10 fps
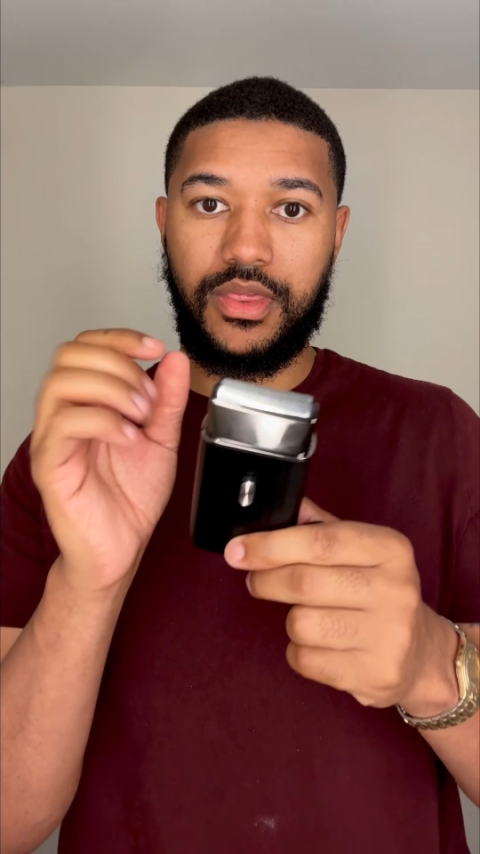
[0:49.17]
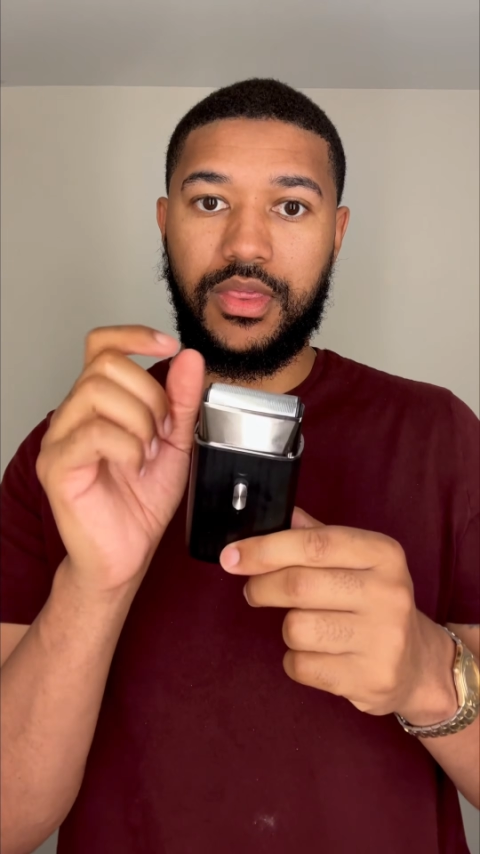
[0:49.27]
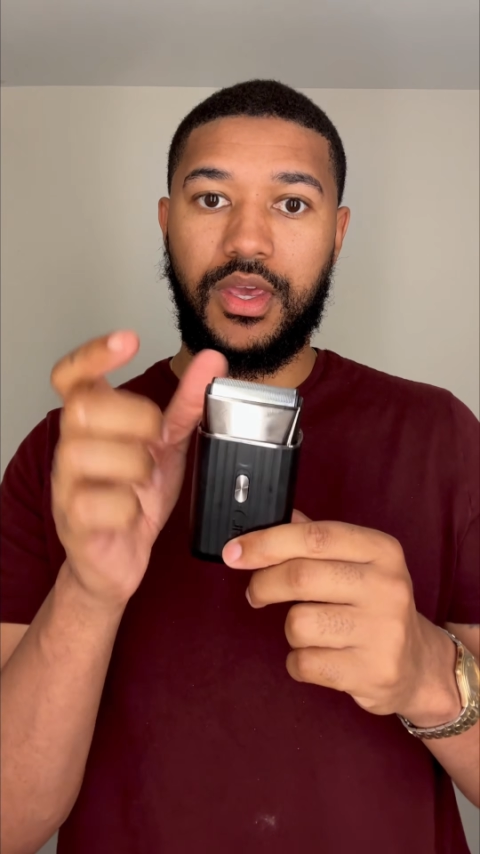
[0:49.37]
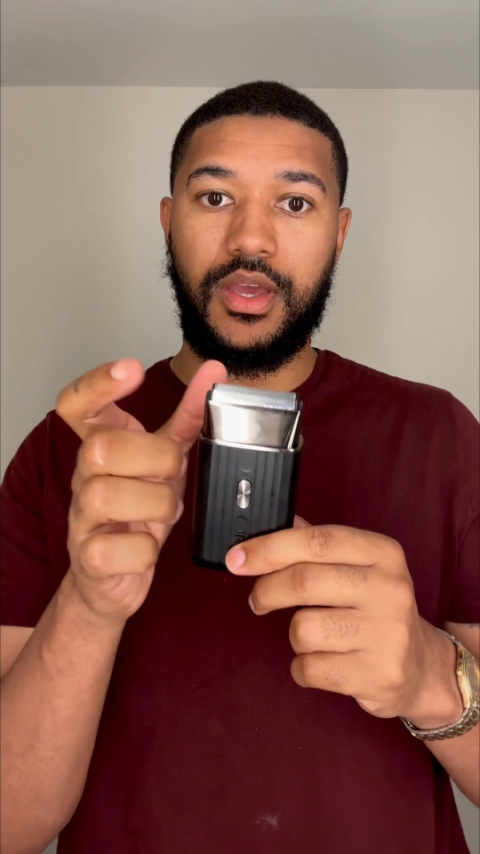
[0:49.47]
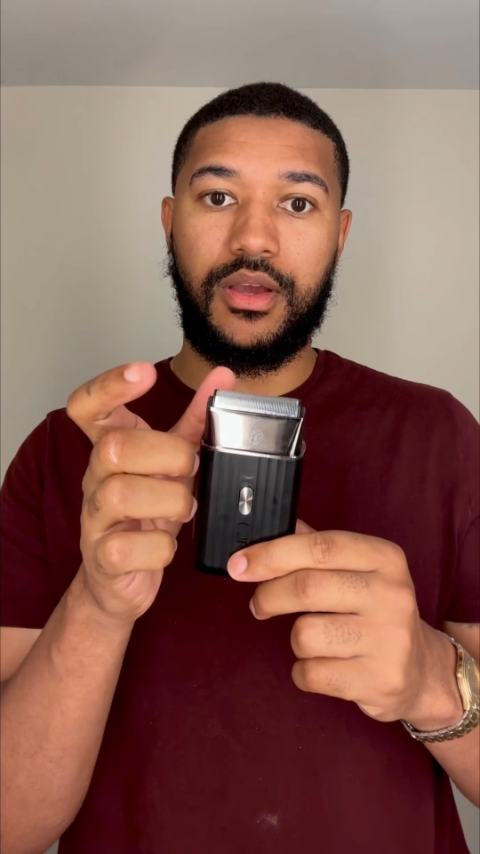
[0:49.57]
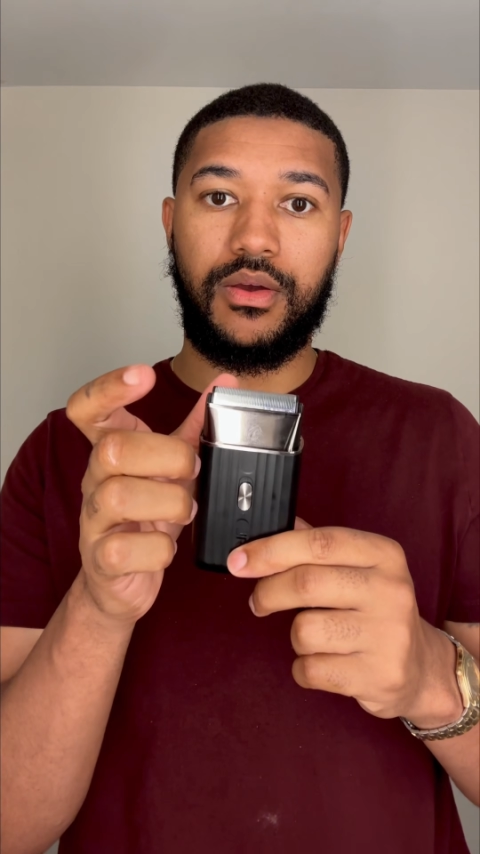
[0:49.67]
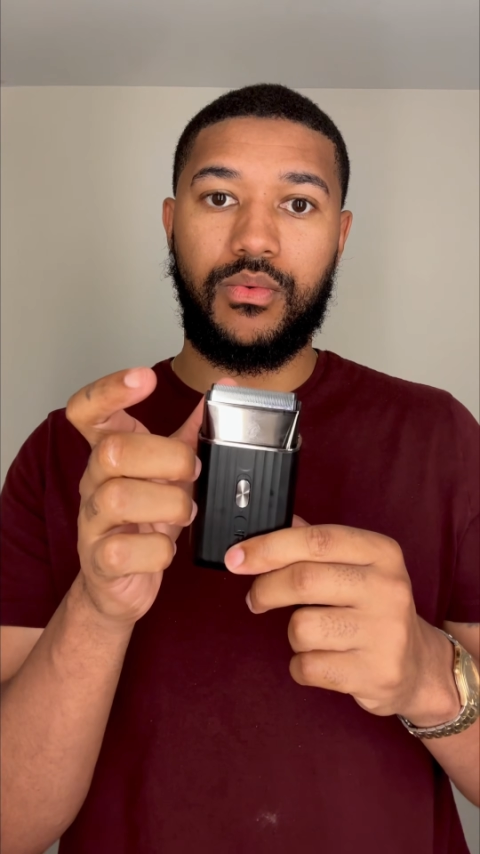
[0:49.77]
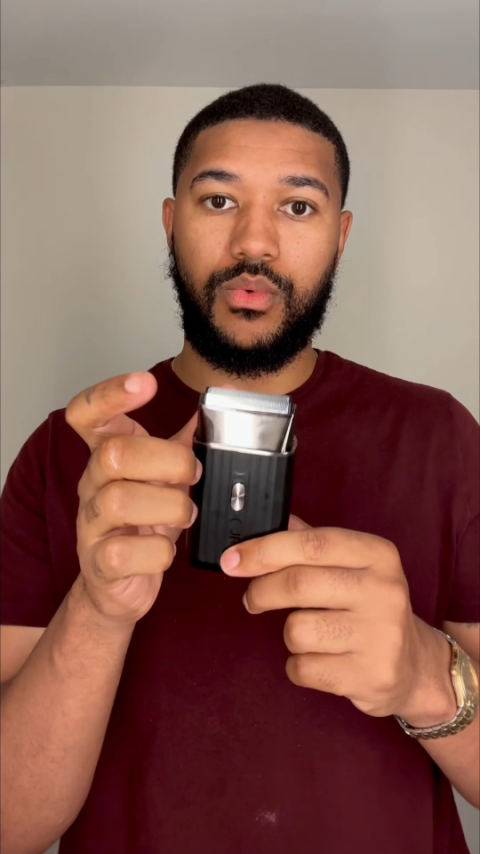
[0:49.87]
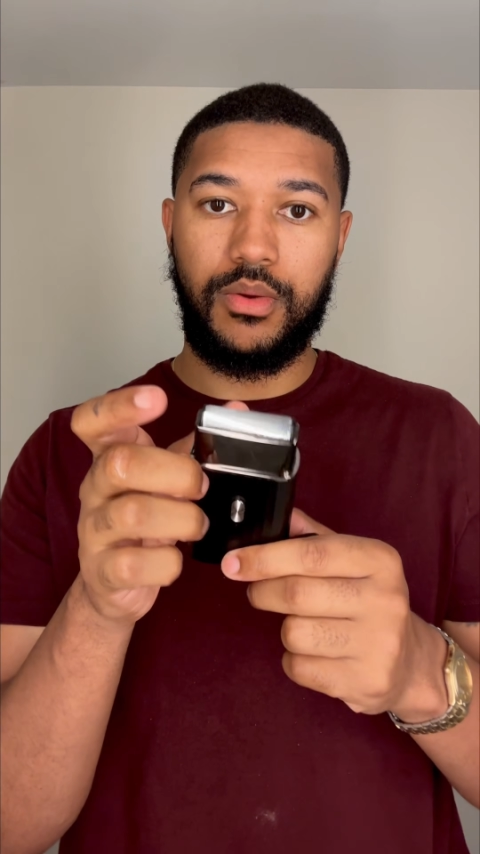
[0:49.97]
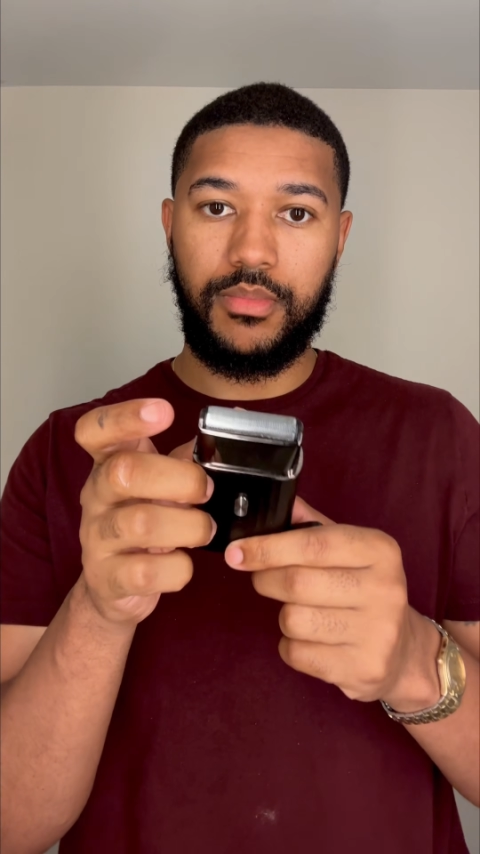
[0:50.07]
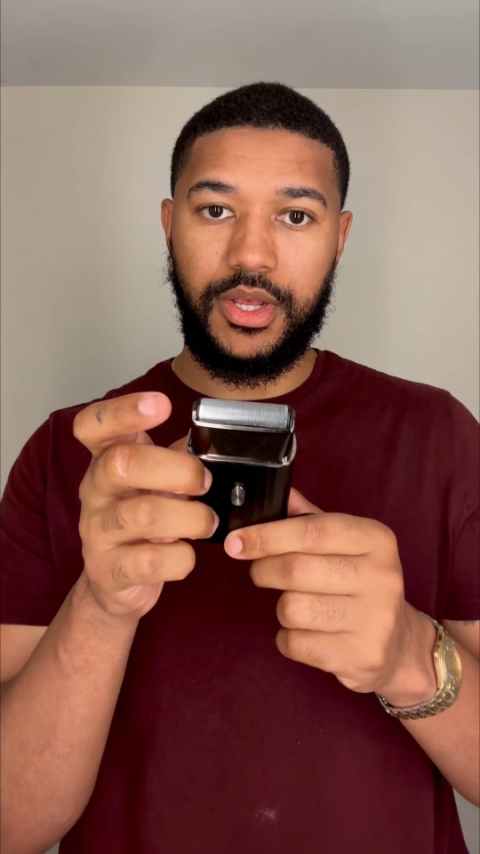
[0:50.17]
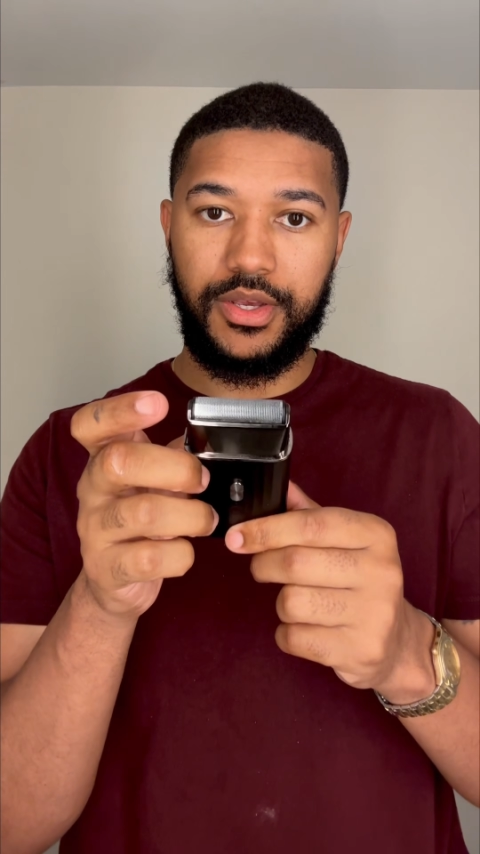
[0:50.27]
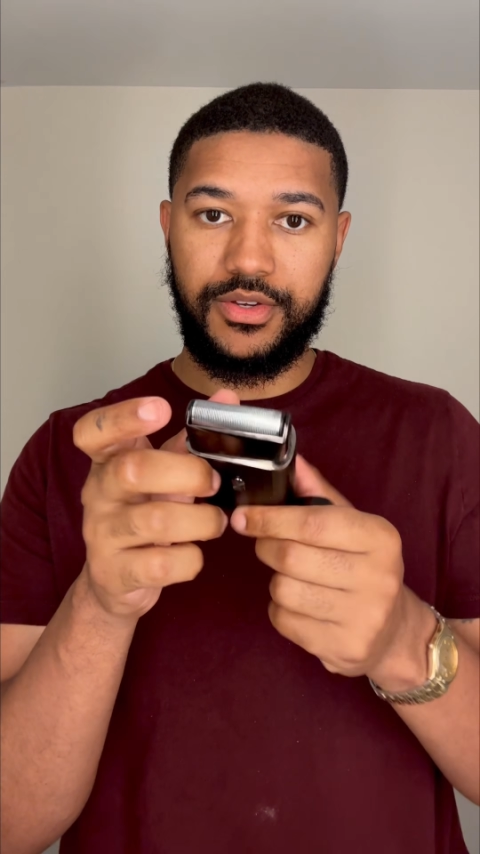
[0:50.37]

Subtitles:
thick one blade